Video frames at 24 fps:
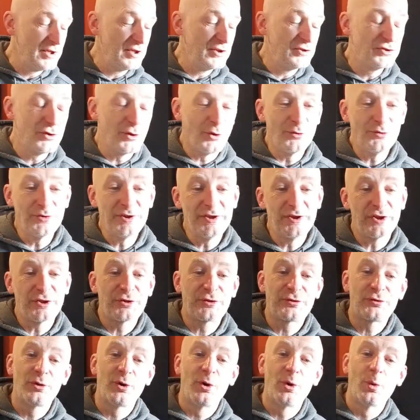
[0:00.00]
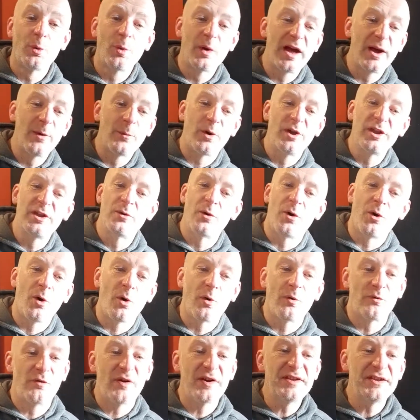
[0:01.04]
You don't need to throw away what you
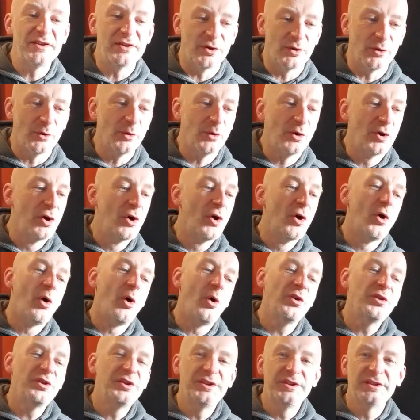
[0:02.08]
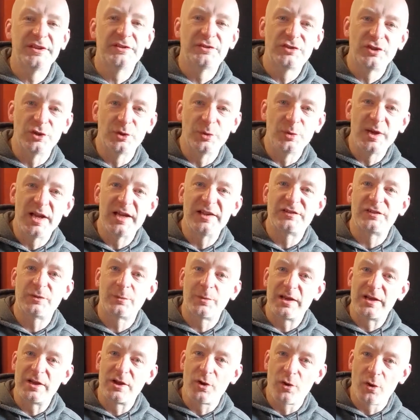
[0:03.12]
already know. All you need to do is
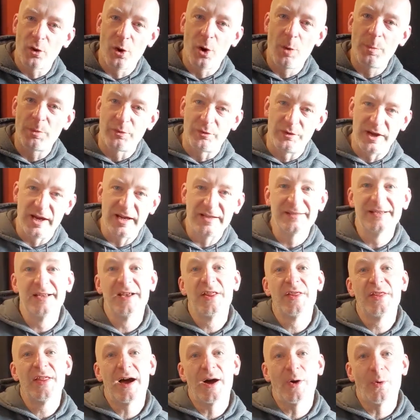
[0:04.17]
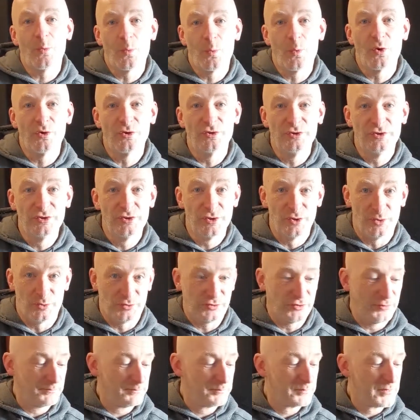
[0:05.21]
to incorporate that one
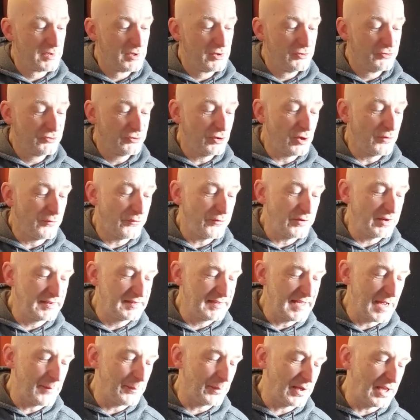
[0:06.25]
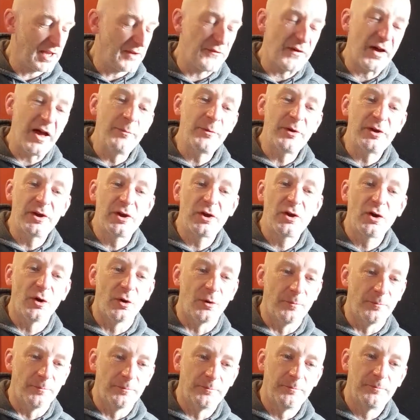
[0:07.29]
note. So for example, if I'm going to
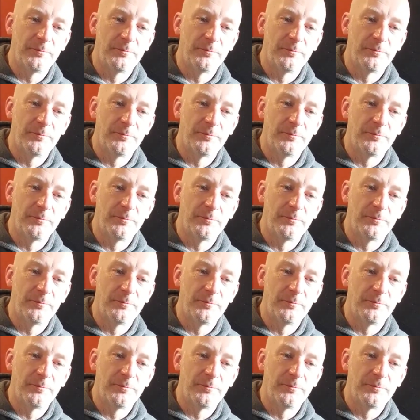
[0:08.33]
go,